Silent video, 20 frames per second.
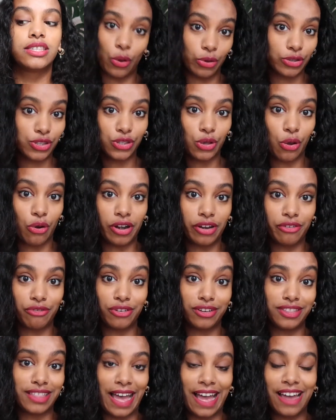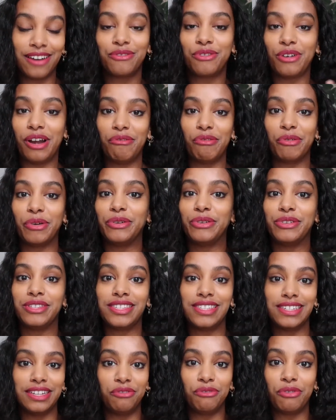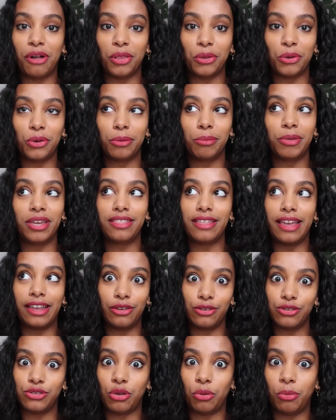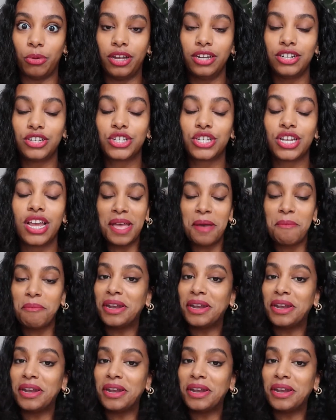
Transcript: so sorry for that for everyone who's still following me thank you so much